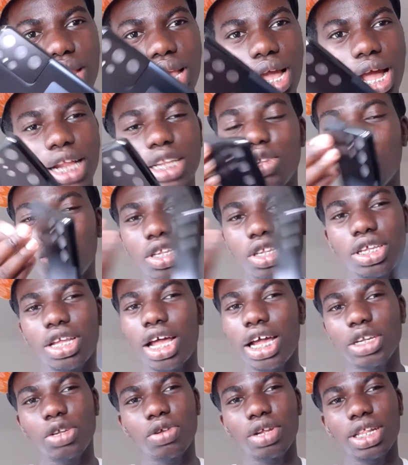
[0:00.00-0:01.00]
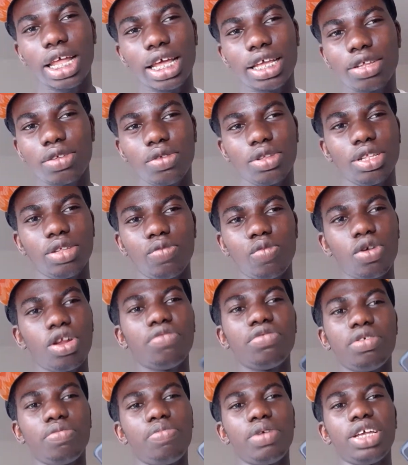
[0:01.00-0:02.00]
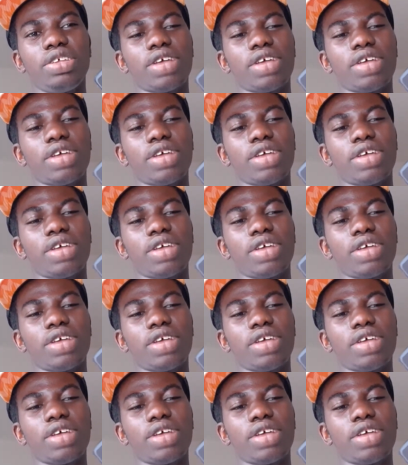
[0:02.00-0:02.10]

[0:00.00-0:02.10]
and it's actually like one of the best.